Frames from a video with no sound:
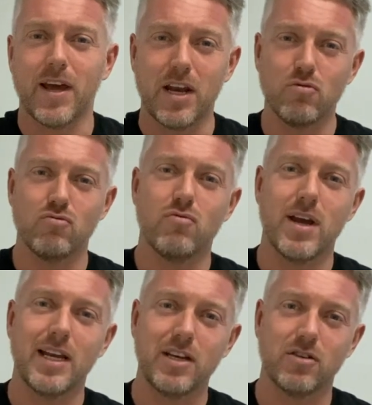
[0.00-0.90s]
and it
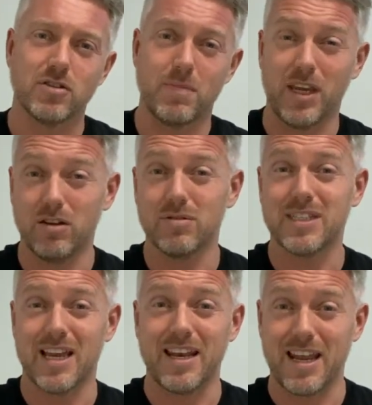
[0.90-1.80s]
really does make you
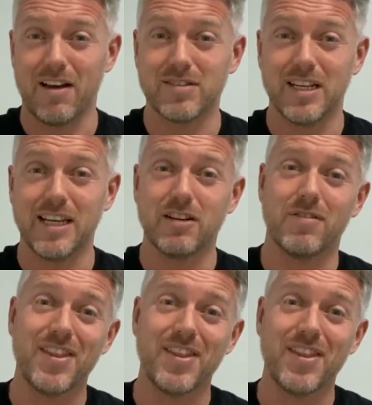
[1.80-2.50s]
stand out as a leader,